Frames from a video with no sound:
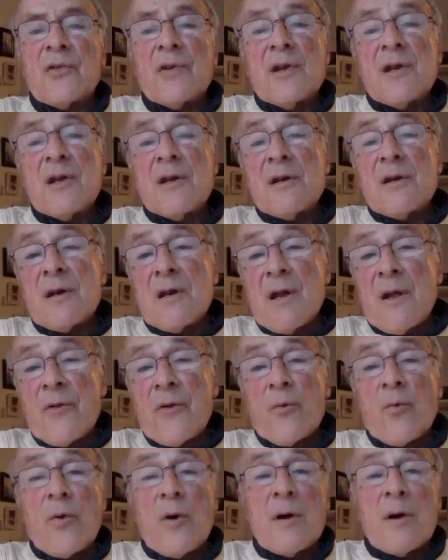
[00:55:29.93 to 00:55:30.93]
Indeed,
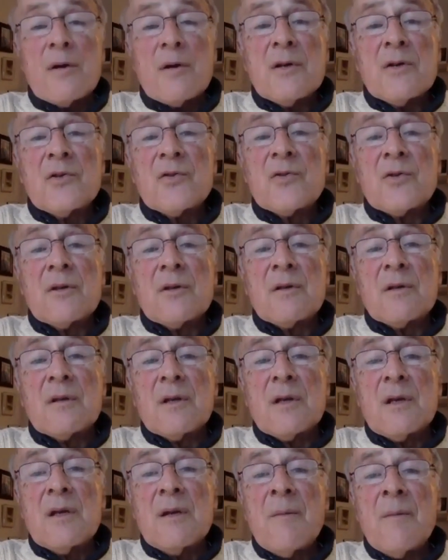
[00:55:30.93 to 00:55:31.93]
another one is that
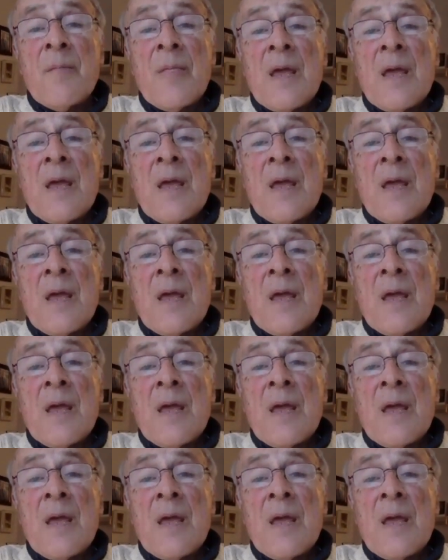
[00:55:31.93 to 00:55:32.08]
the